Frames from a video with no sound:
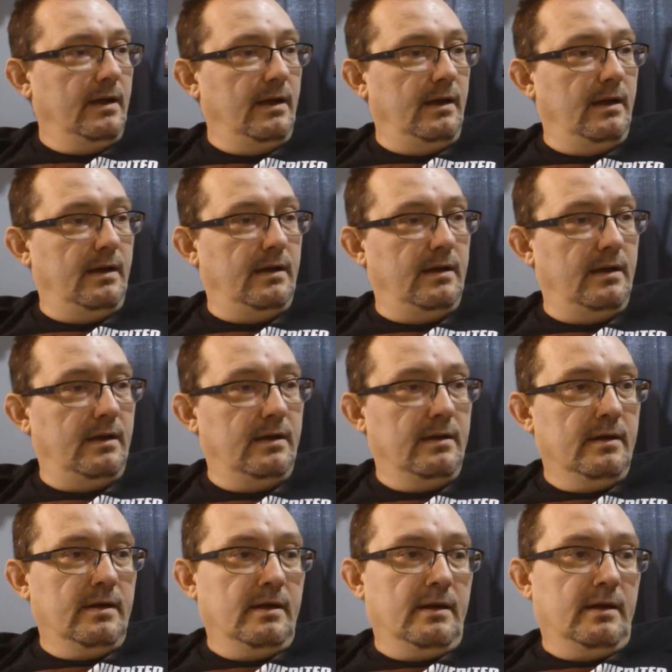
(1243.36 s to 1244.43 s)
And
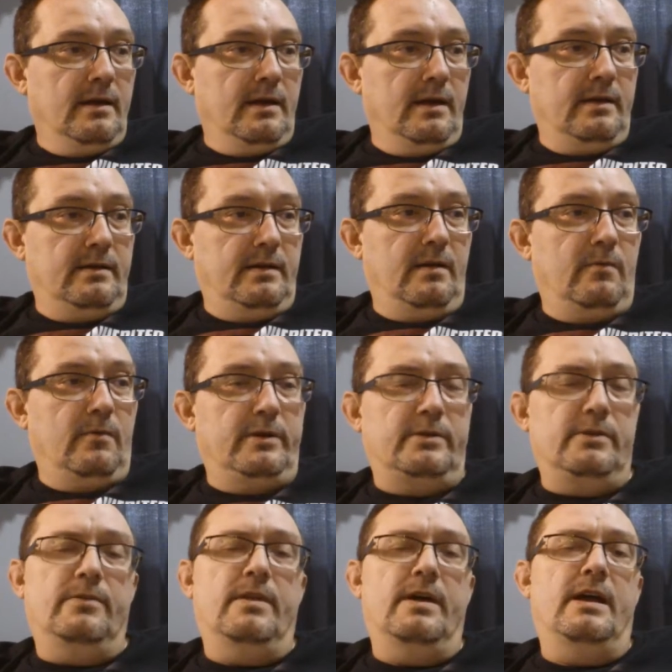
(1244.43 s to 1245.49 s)
he said,
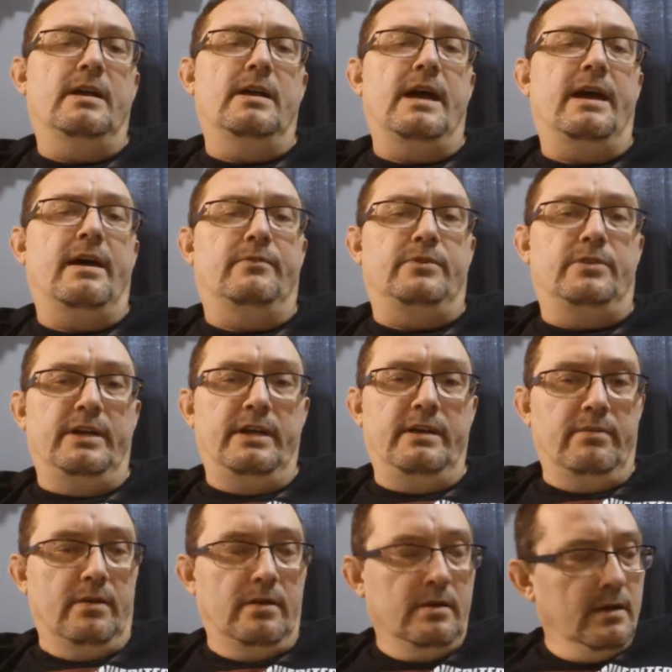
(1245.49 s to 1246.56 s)
"What you think now,
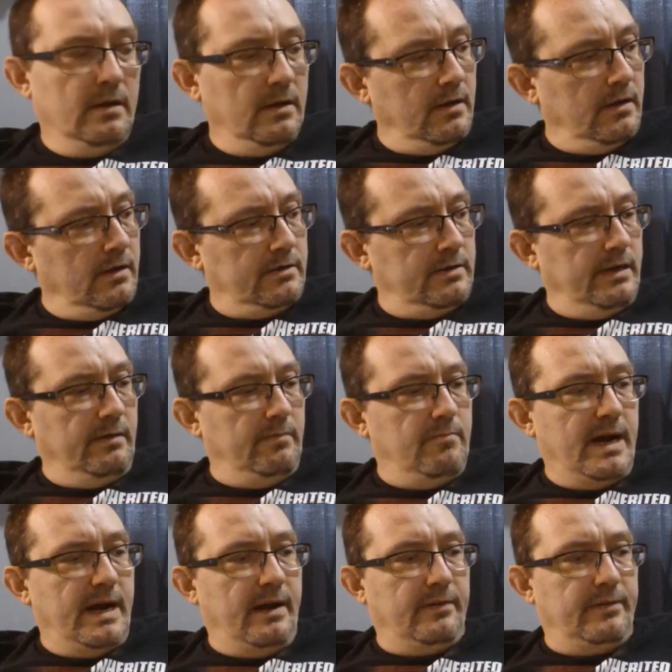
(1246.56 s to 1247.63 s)
Chief?" Chief
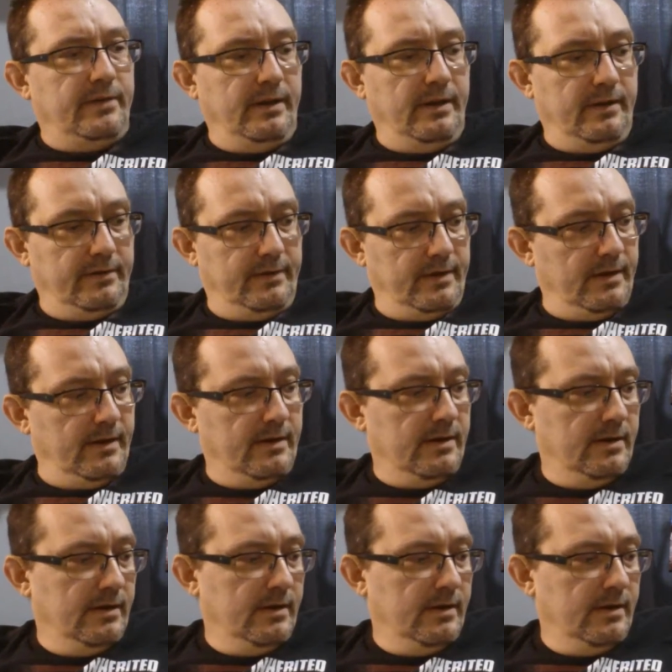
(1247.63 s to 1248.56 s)
Bowles says,